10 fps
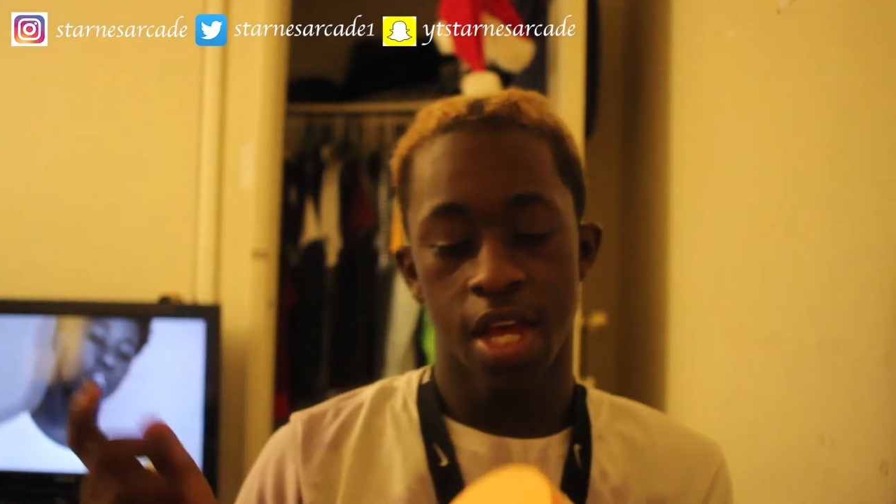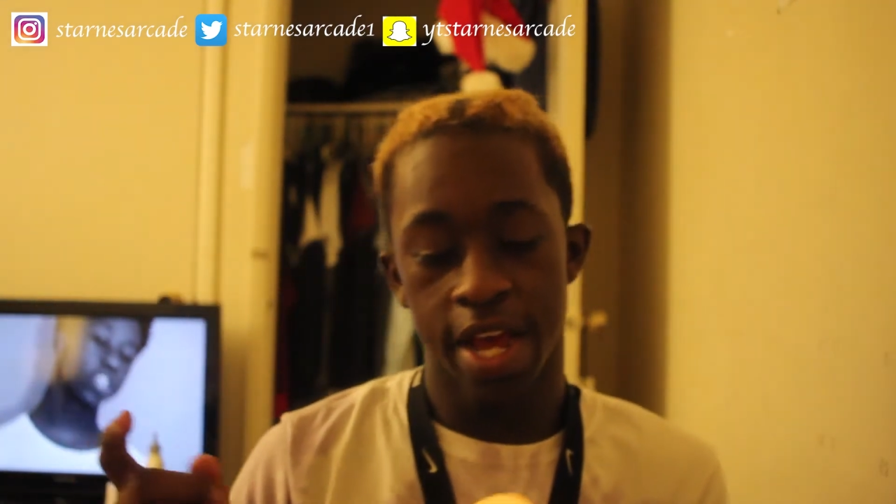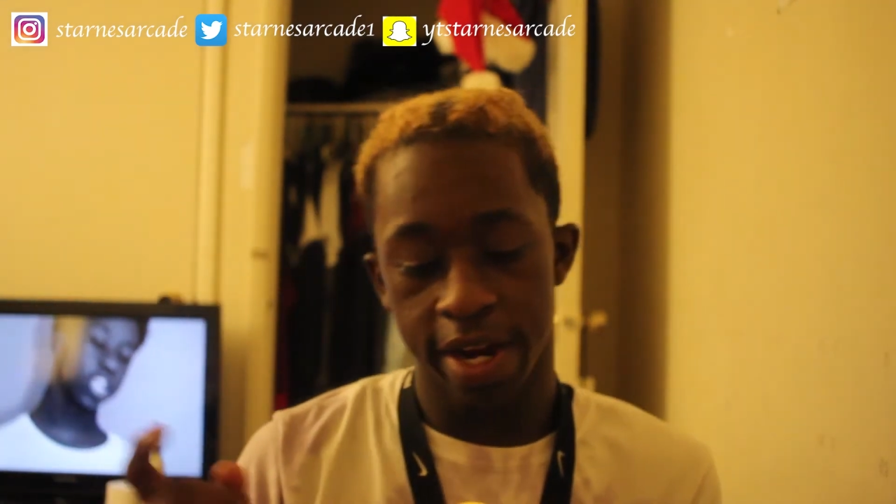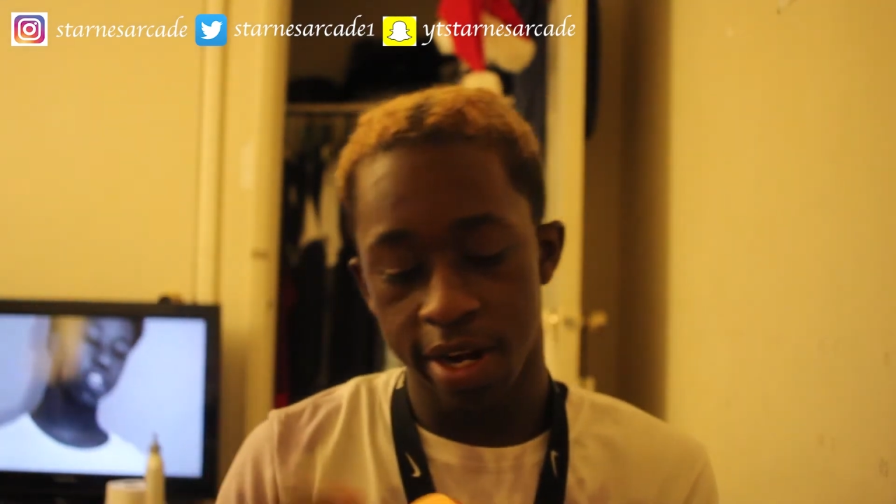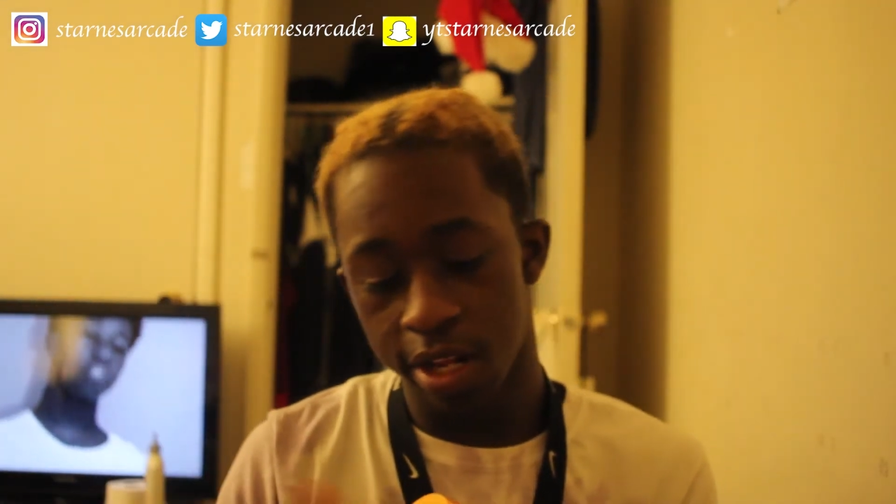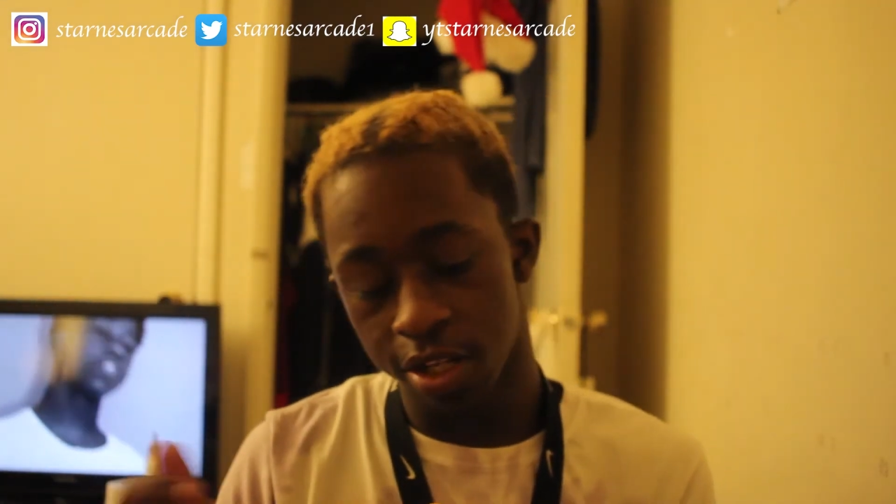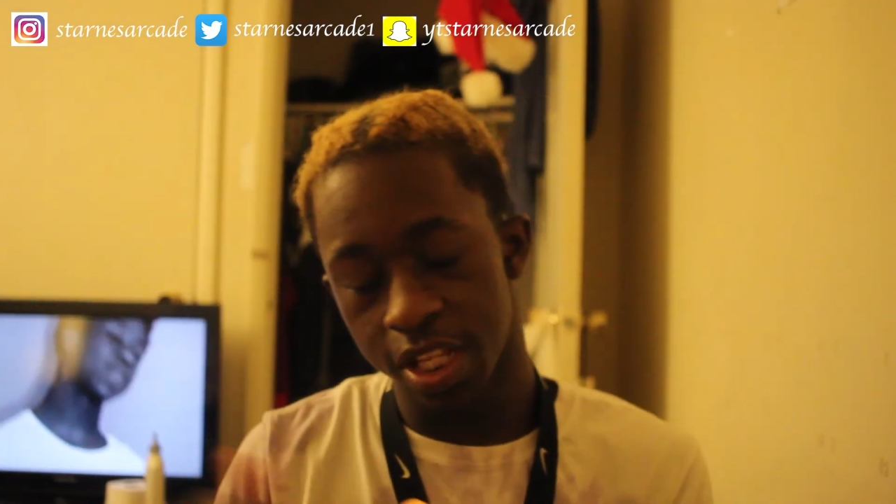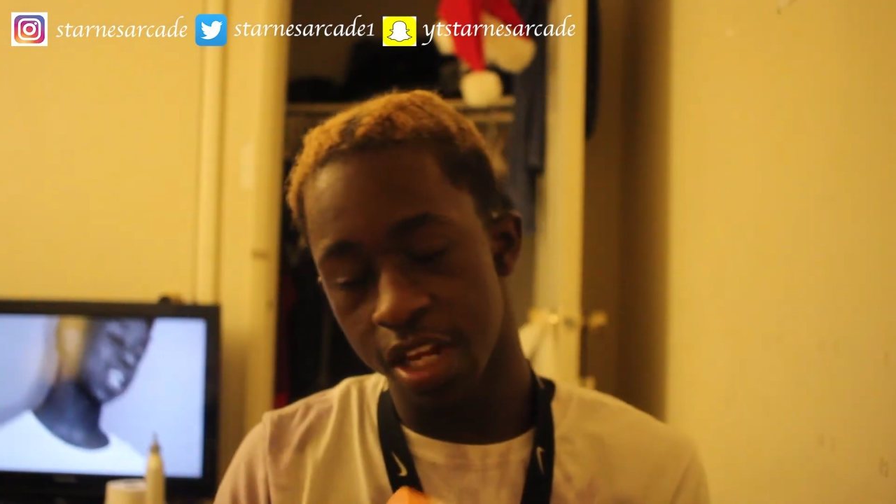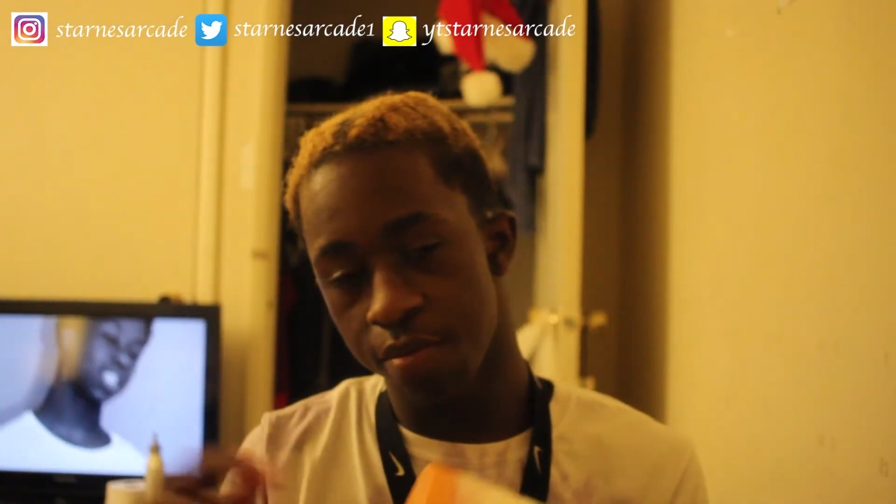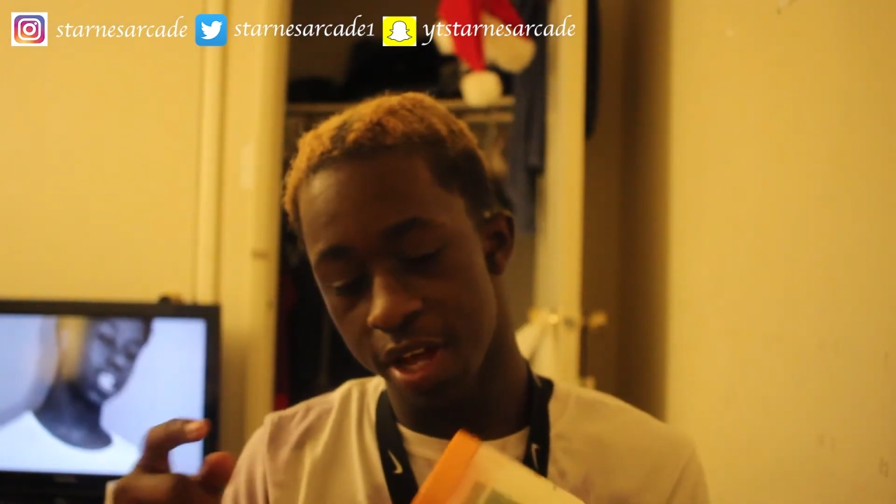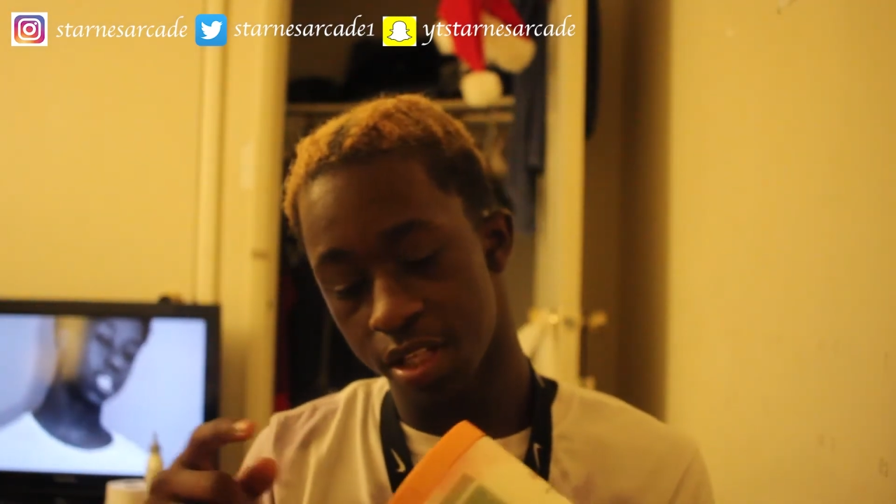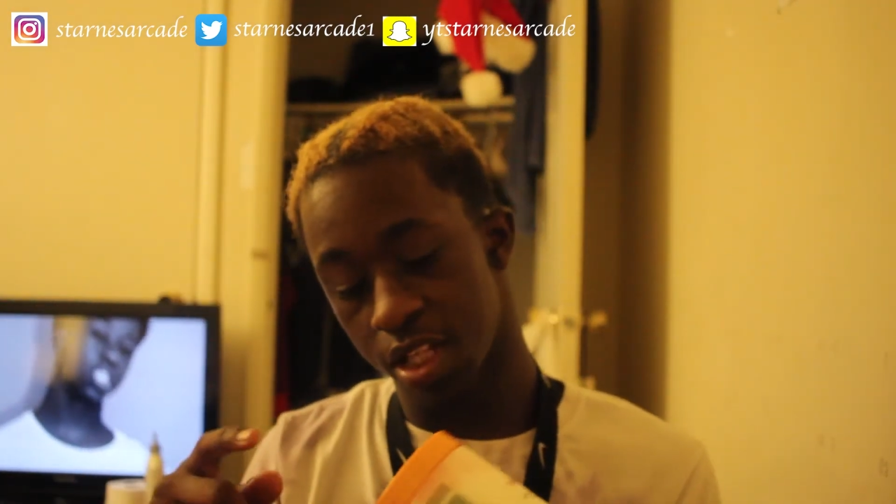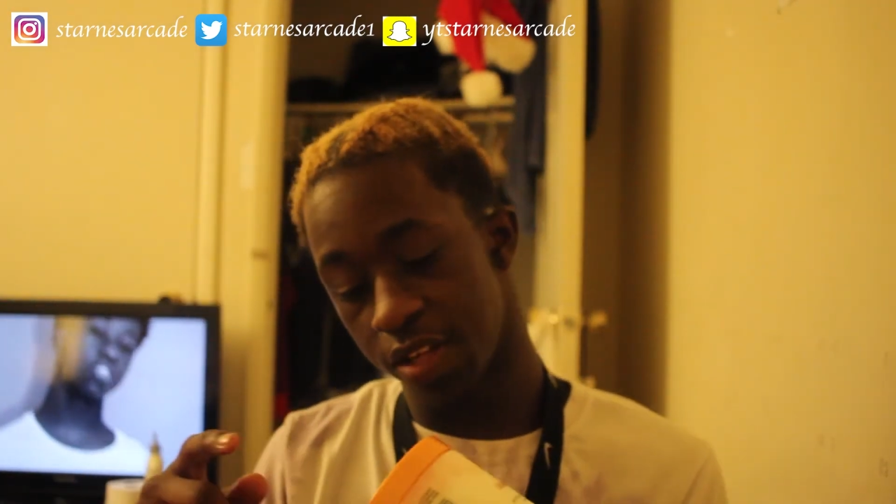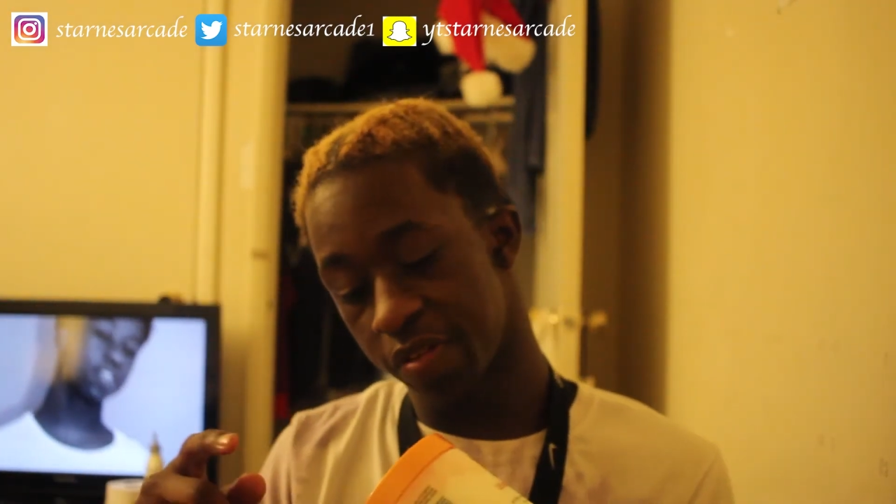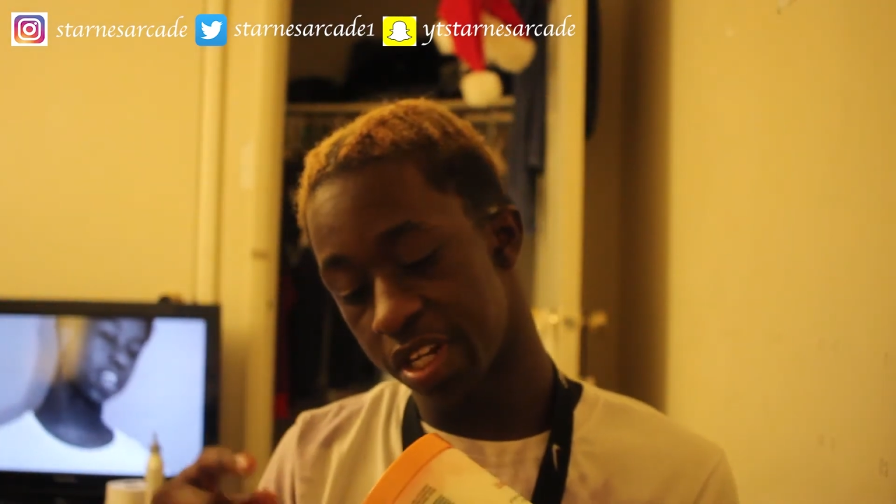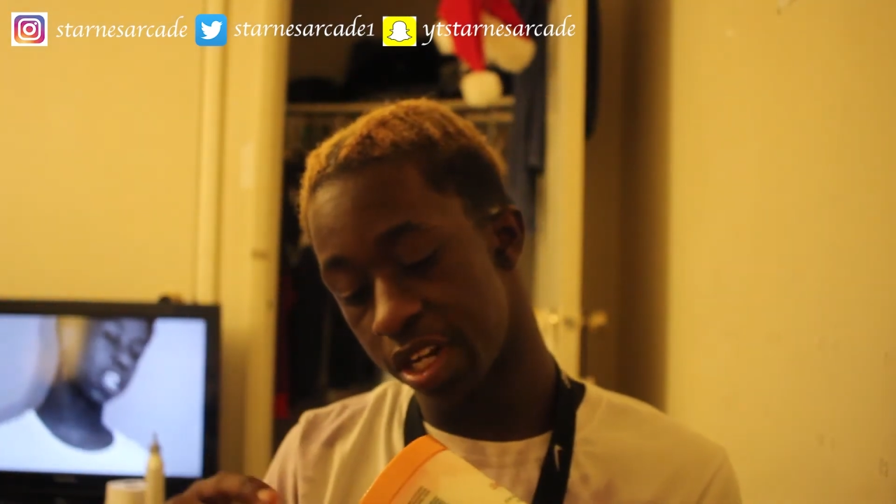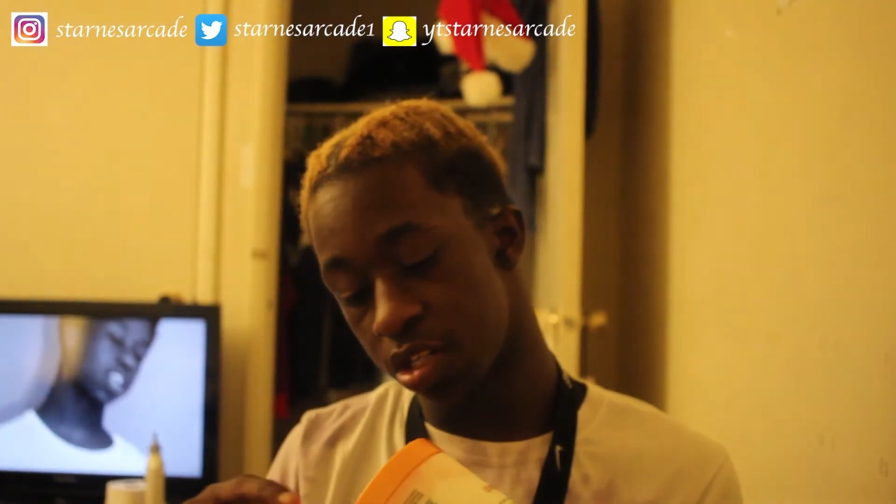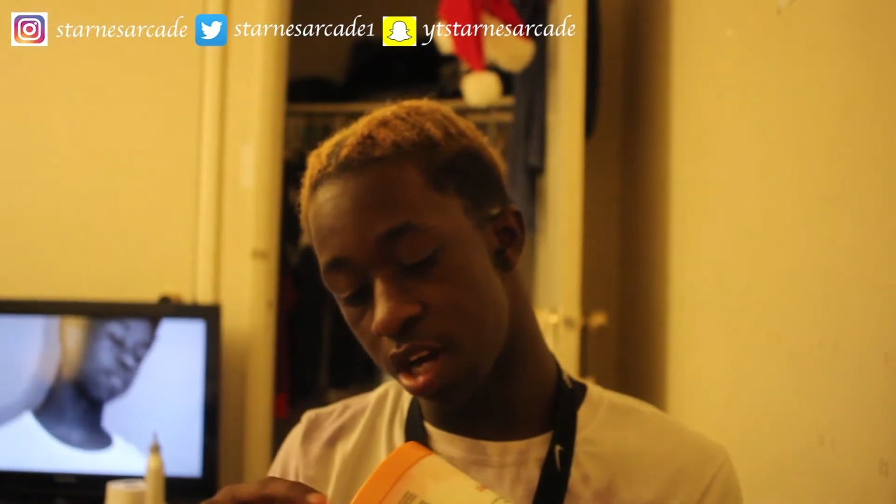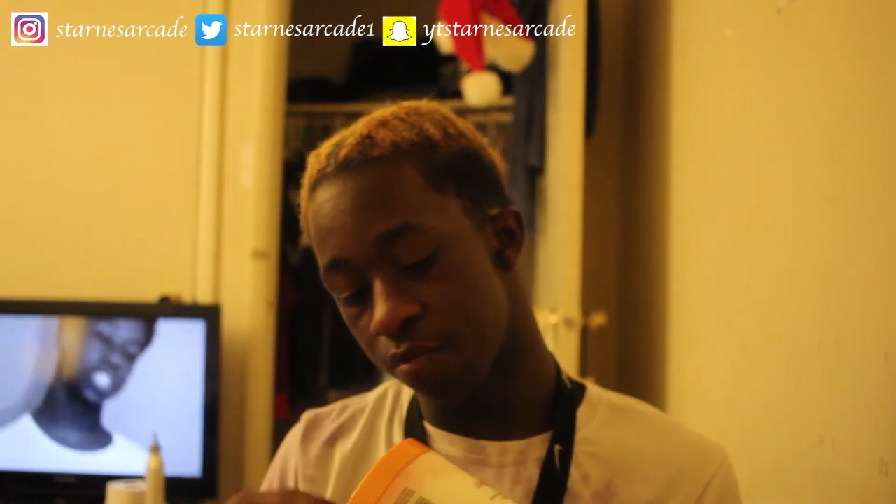And another thing about the leave-in conditioner,